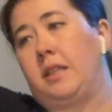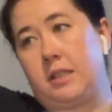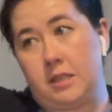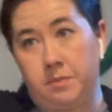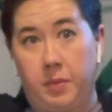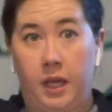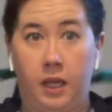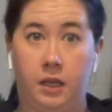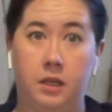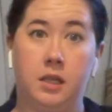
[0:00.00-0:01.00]

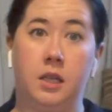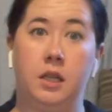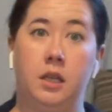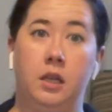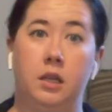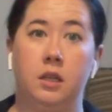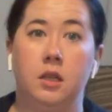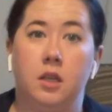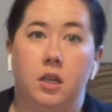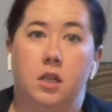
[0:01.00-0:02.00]
expanding
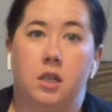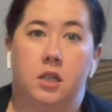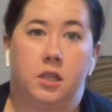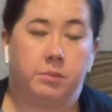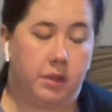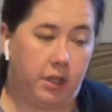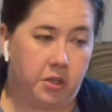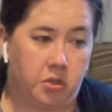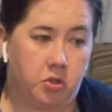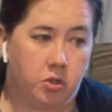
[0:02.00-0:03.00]

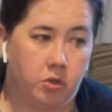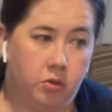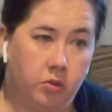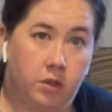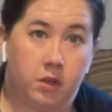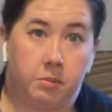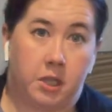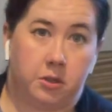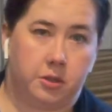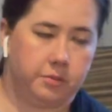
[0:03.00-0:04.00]
into the
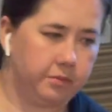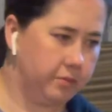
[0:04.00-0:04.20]
belt.